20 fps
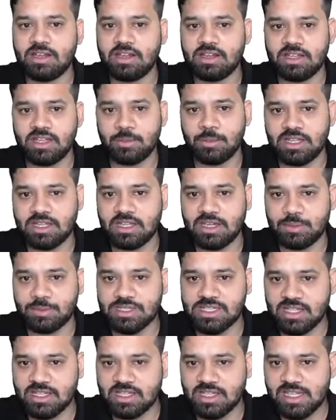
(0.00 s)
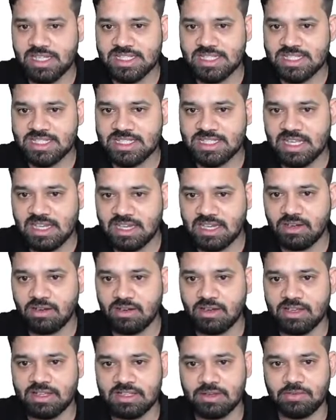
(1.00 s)
The Medaram Jatra is the second
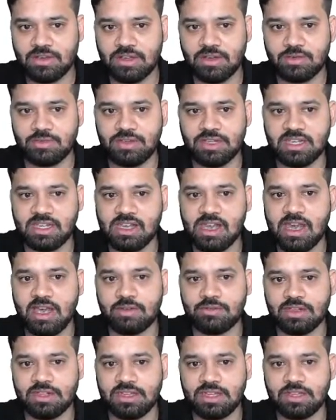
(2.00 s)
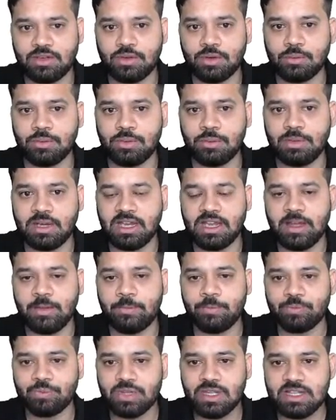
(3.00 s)
longest fair of India after the Kumbh Mela,
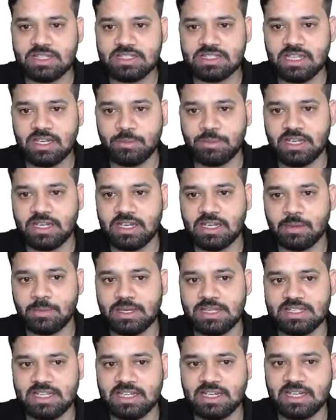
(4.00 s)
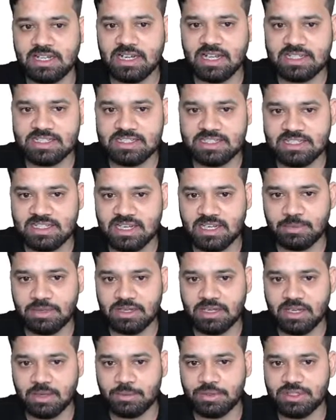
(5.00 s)
celebrated by second largest tribal
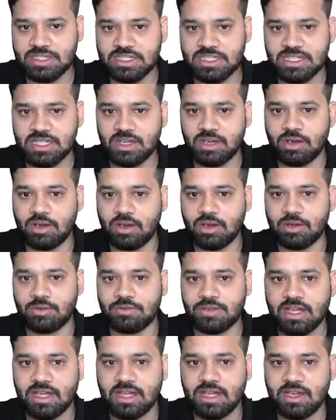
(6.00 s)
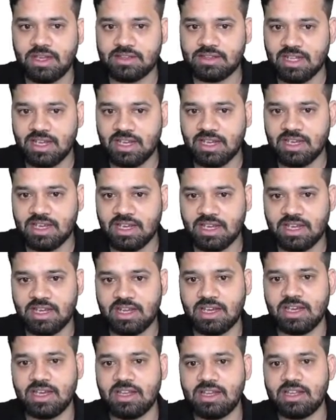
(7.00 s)
community of
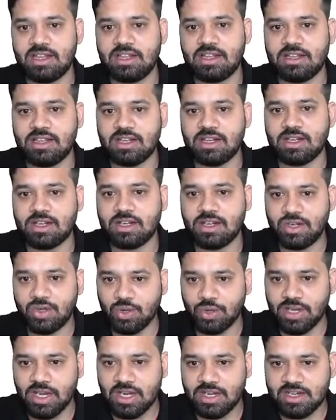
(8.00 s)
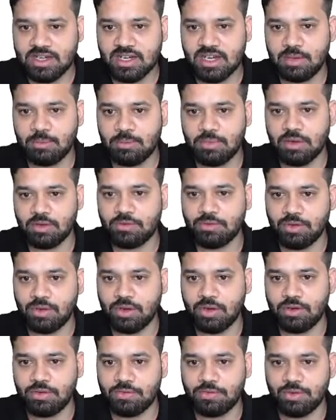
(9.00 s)
Telangana, the Koya tribe,
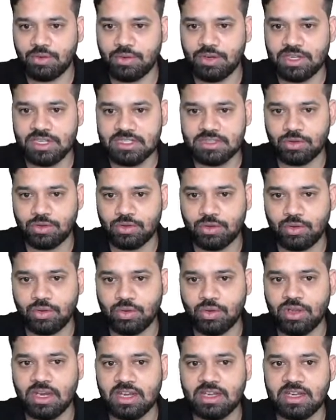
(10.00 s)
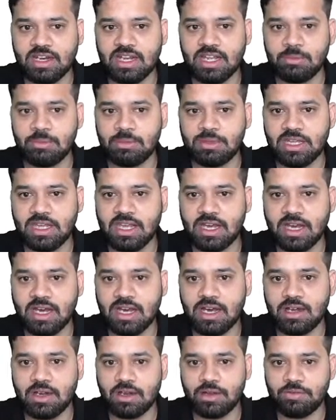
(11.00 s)
for 4 days. So Koya tribe, they
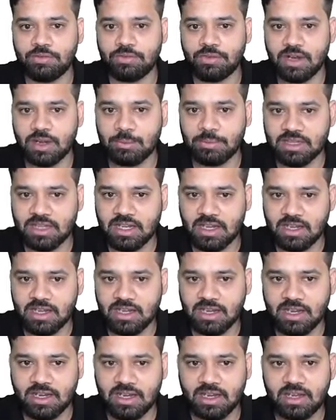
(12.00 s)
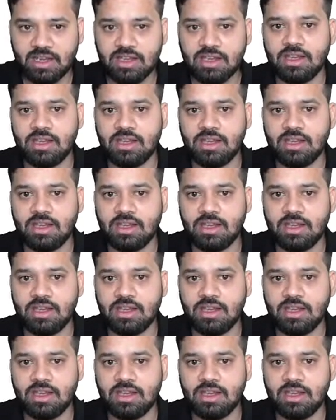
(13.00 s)
are from Telangana,